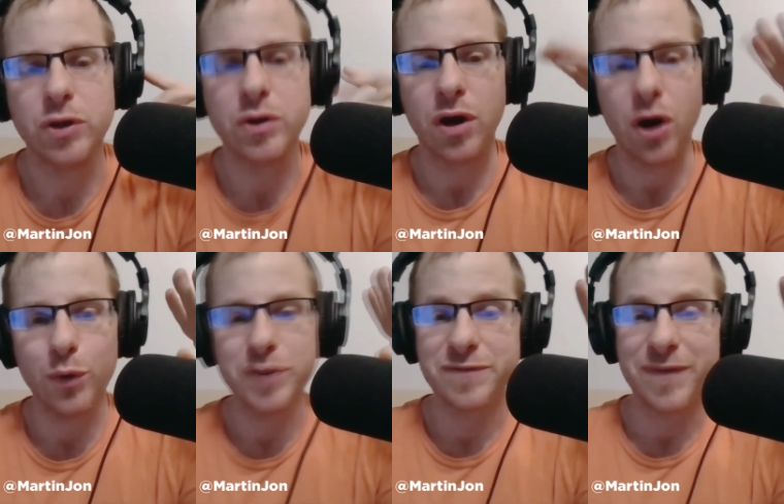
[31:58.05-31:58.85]
but you can
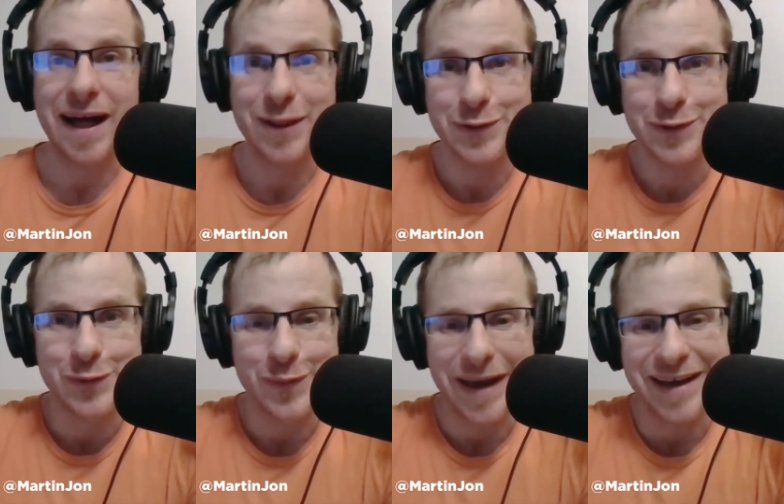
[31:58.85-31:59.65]
always follow
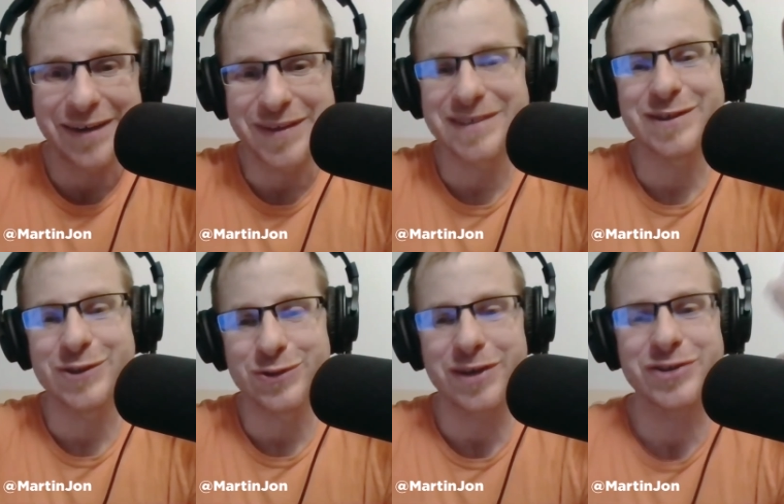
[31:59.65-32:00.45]
the wake of its
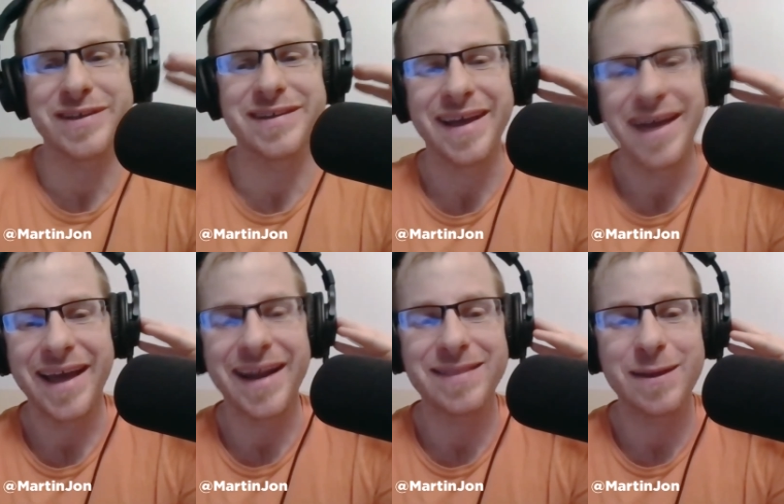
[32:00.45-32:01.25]
destruction,
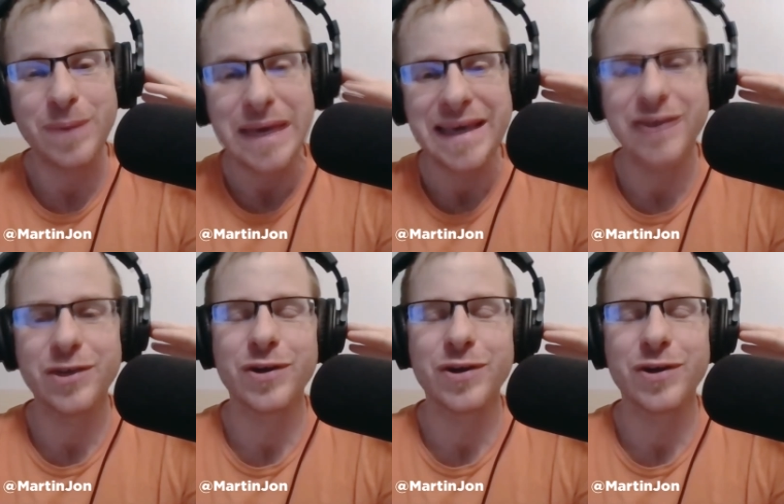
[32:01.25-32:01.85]
and at the peak,